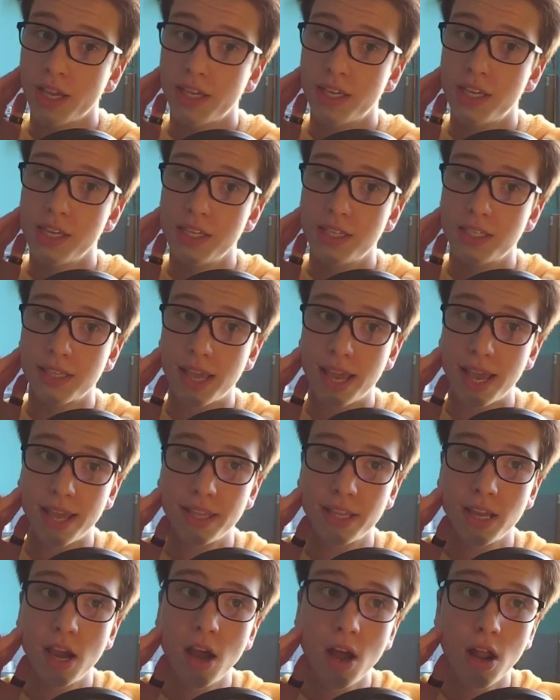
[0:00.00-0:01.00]
He
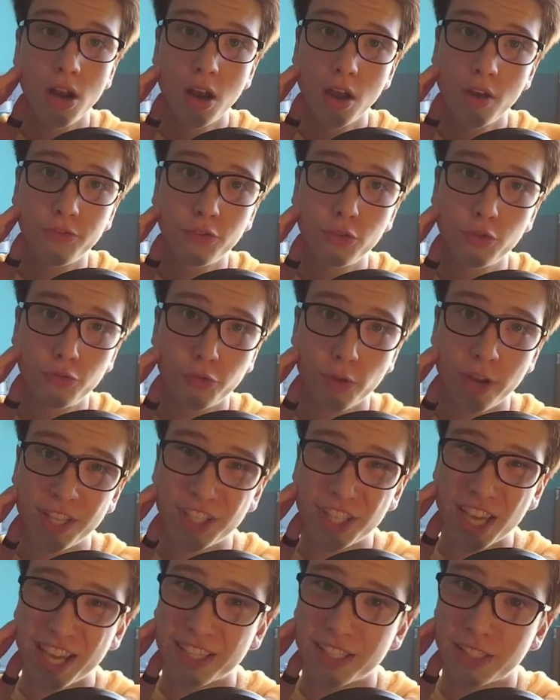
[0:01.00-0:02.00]
said, "Love you, French
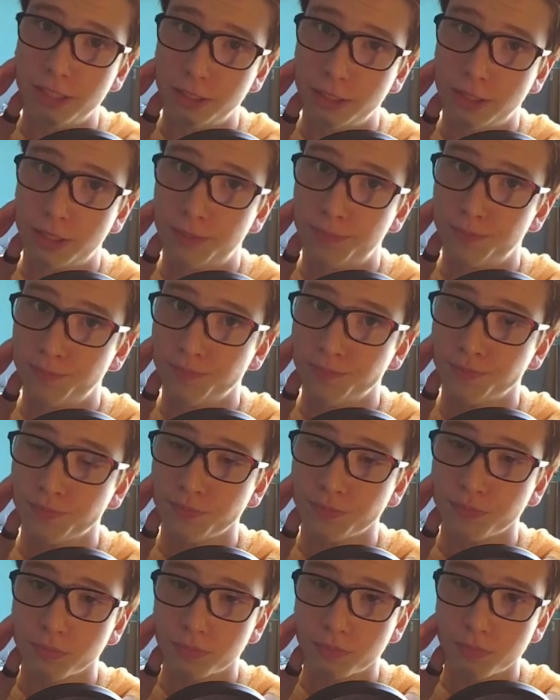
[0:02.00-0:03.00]
accent."
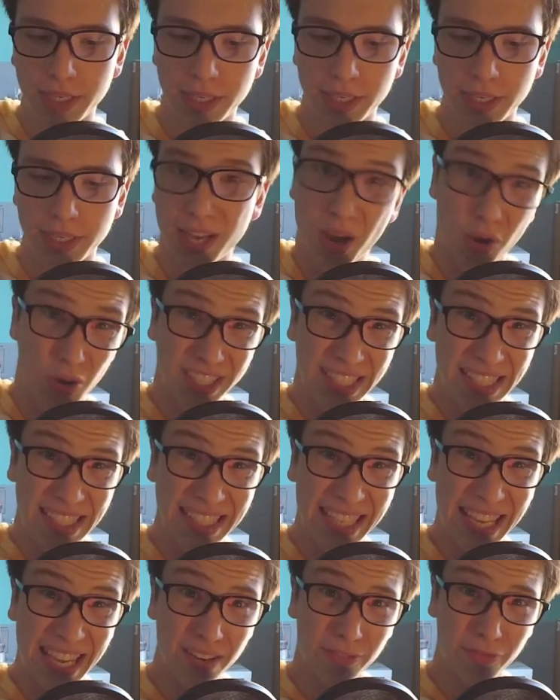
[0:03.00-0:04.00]
Now, I didn't
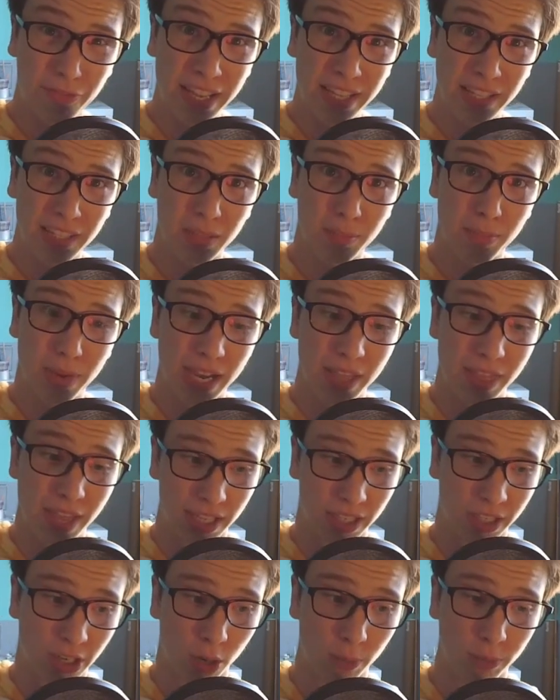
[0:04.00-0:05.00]
get offended by
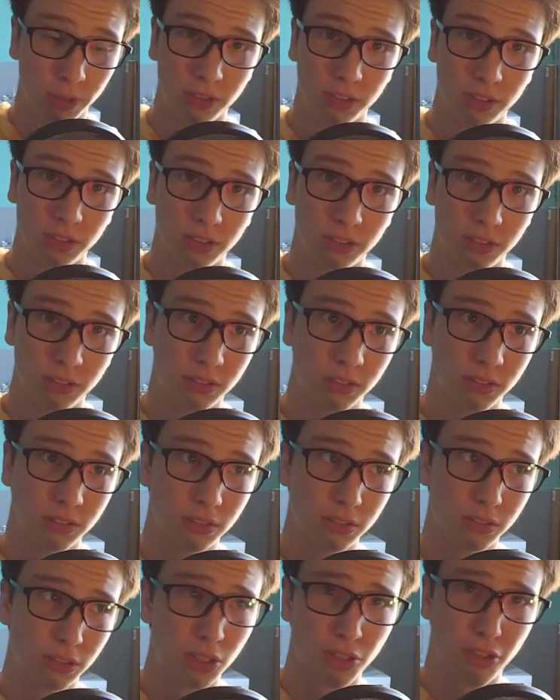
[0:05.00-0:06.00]
that comment.
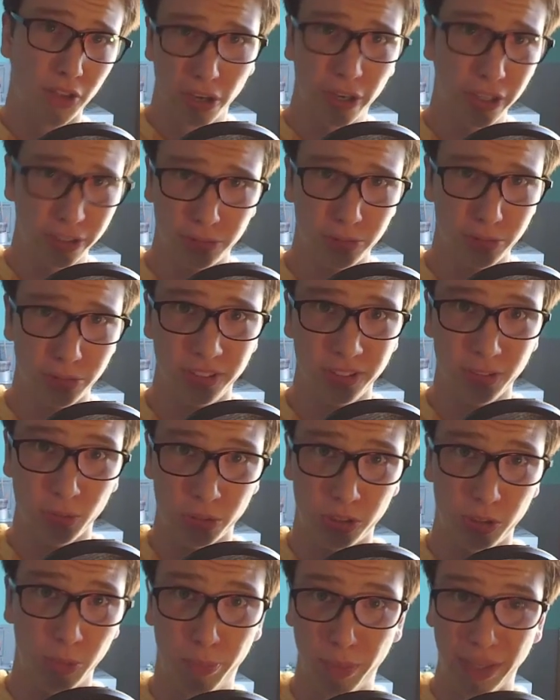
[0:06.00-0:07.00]
On the contrary, it
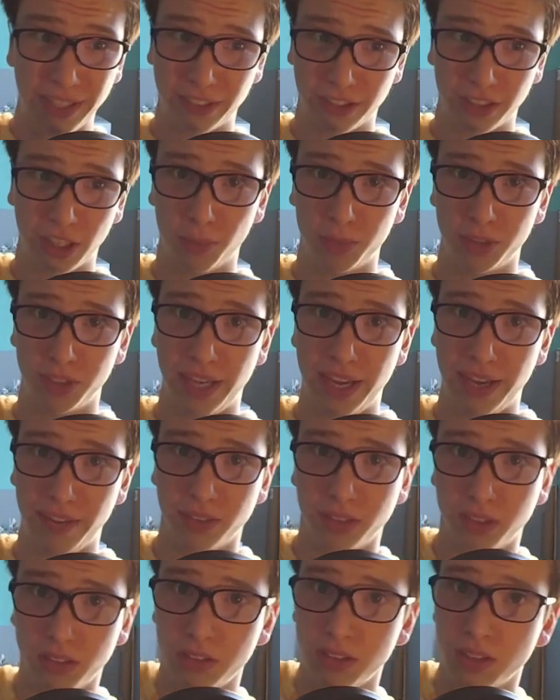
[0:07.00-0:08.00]
was the best comment
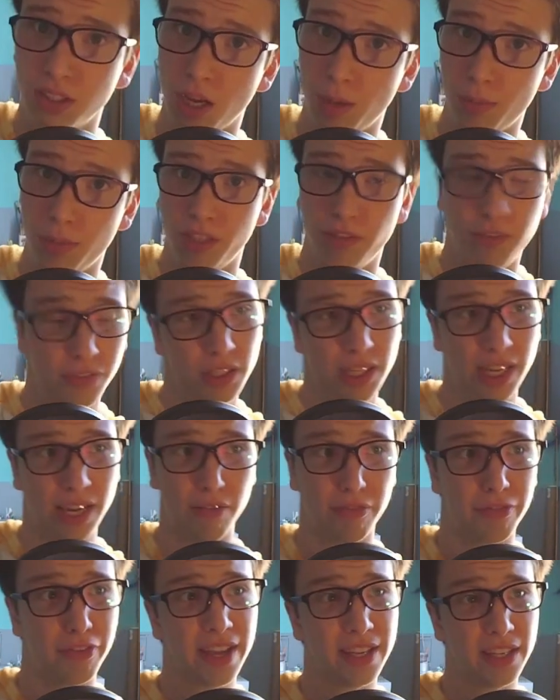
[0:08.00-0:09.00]
ever. I mean, if you get
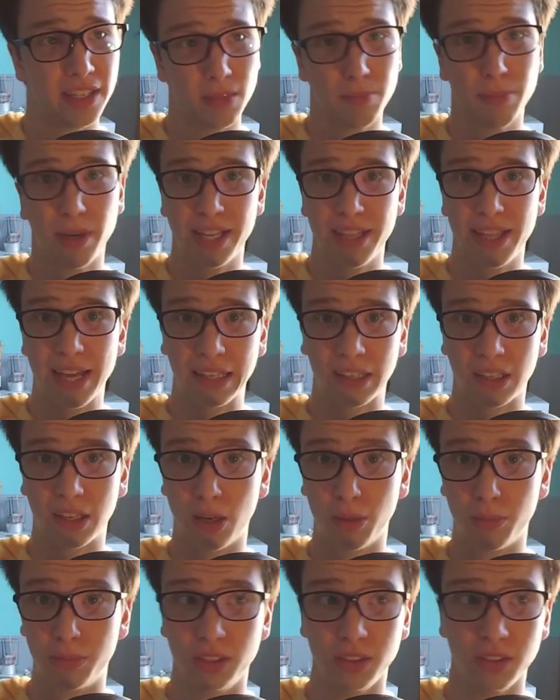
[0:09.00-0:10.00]
offended by that
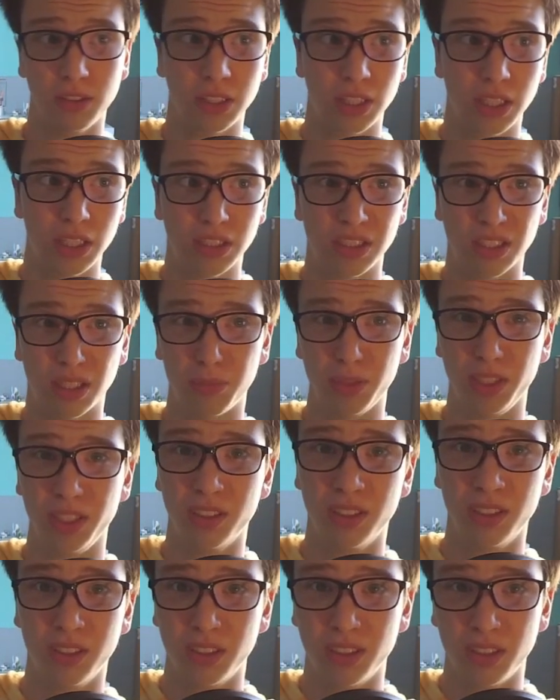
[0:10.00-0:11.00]
comment, I
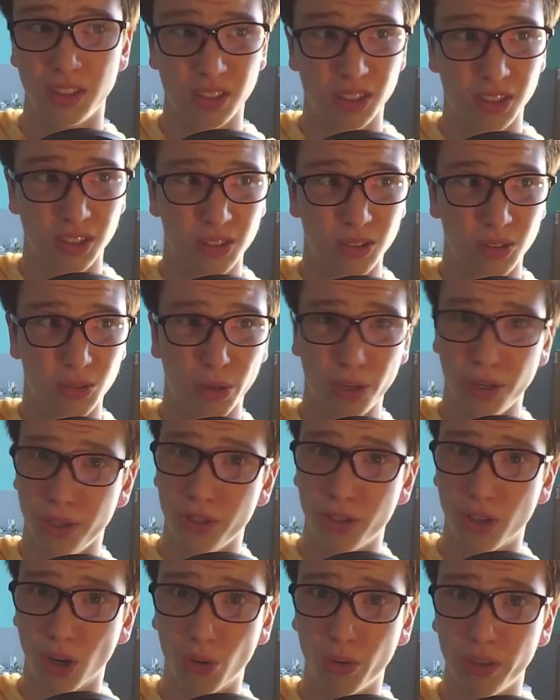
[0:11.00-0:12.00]
mean, where are you
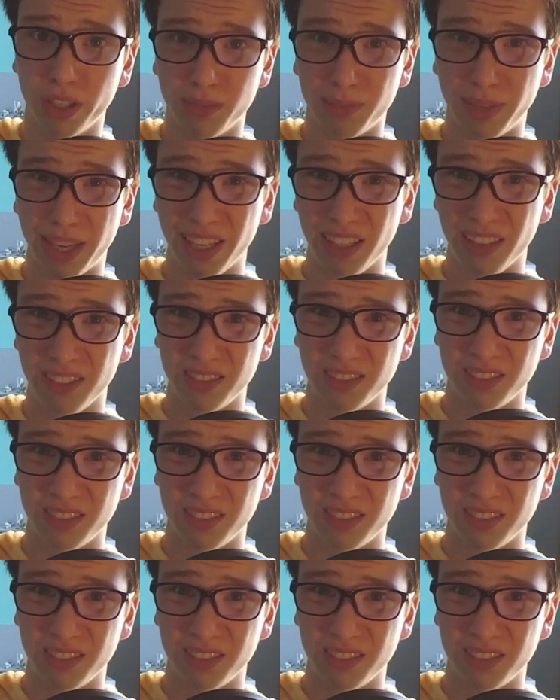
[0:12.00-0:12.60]
going, mate?